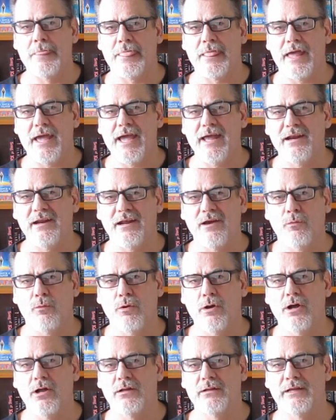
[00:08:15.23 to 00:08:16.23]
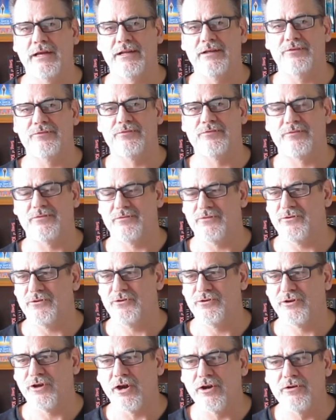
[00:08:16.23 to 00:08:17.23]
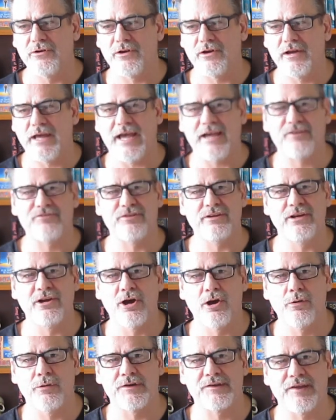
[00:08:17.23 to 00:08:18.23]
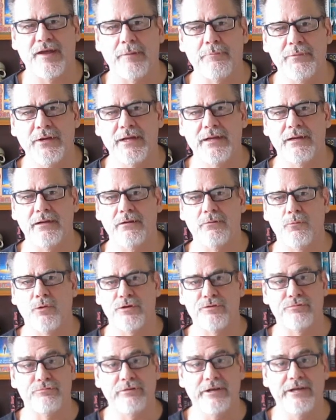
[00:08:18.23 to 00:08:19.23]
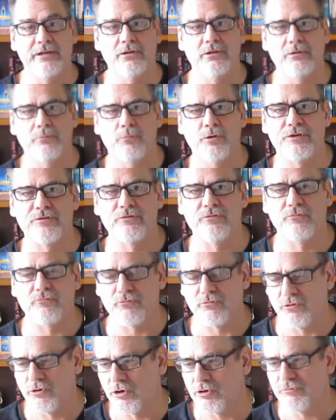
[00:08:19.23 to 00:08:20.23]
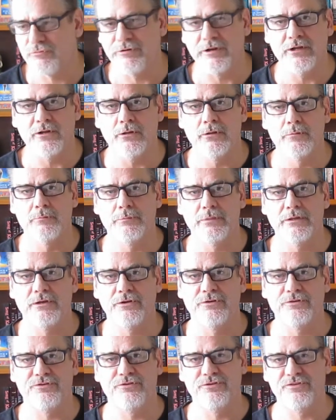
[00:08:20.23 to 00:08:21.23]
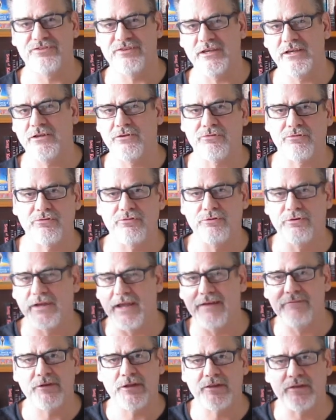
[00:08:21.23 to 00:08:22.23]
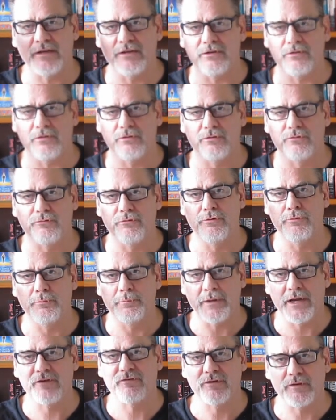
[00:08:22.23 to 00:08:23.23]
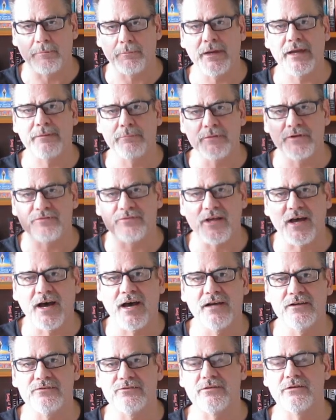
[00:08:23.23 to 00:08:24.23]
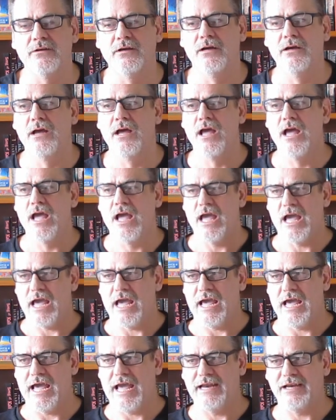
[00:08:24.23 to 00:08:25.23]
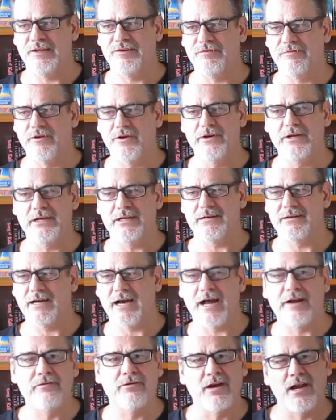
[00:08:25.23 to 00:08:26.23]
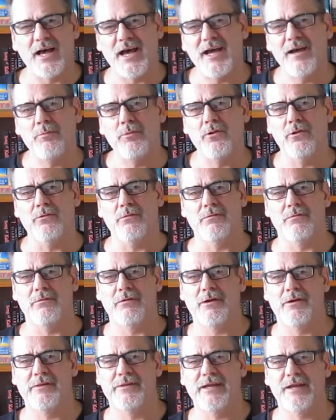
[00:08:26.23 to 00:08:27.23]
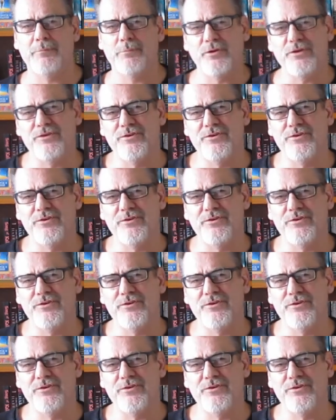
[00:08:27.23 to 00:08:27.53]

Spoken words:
and a world that is, you don't actually know what's happening, what's real and what's not real, because you're seeing everything through Patrick Bateman's eyes, and he's very unreliable, and that